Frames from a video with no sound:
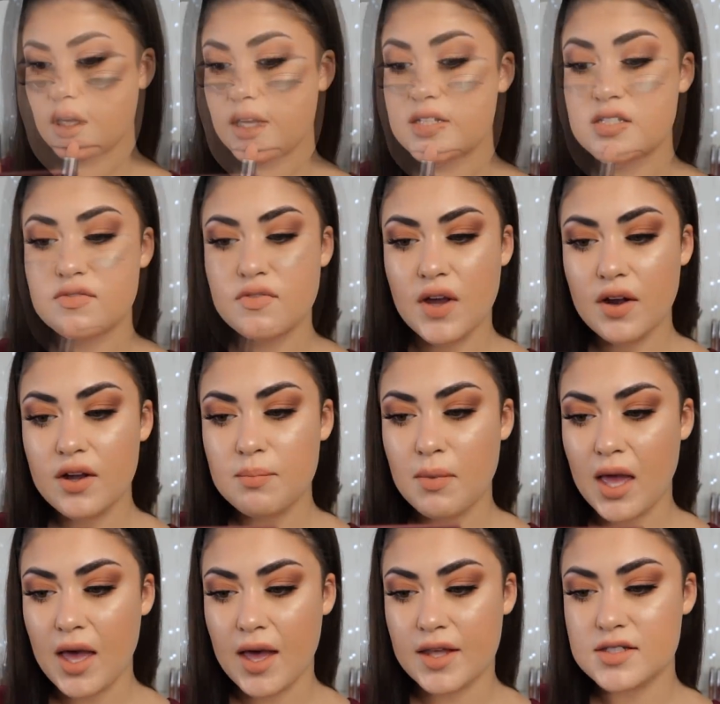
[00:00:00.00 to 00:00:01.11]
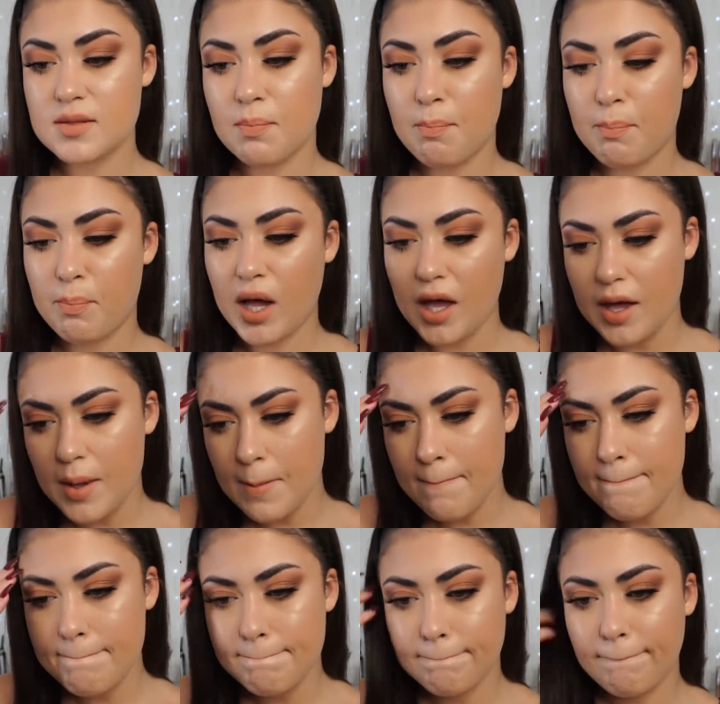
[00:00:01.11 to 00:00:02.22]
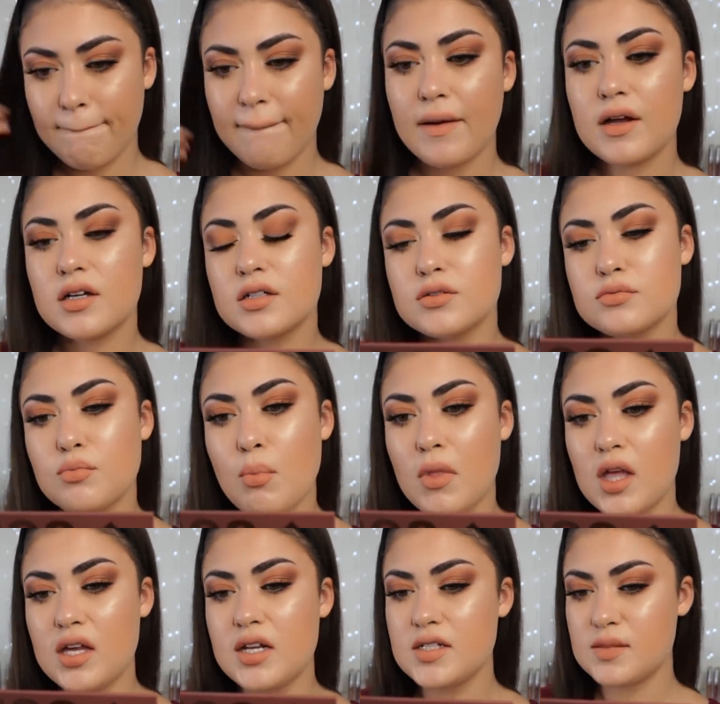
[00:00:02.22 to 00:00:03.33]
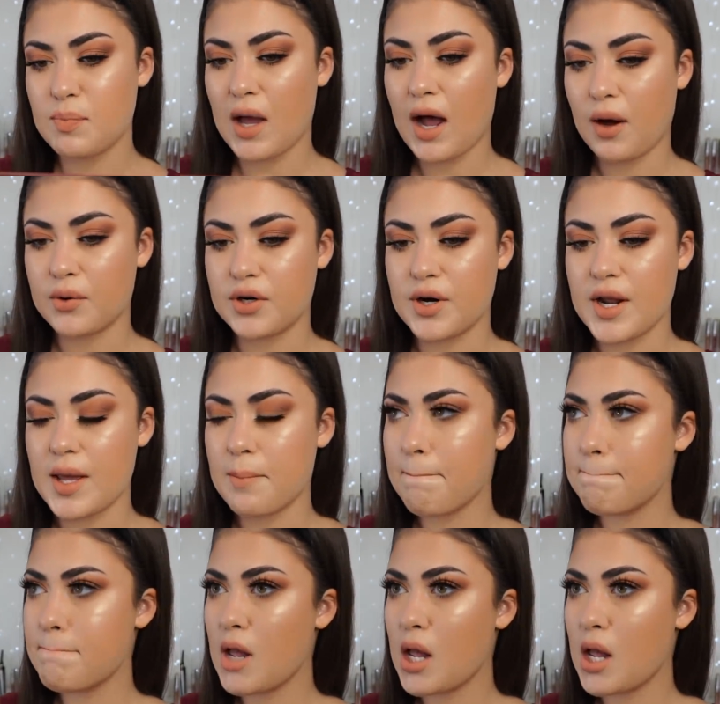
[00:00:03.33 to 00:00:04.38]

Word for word: It's very matte, but it is powdery.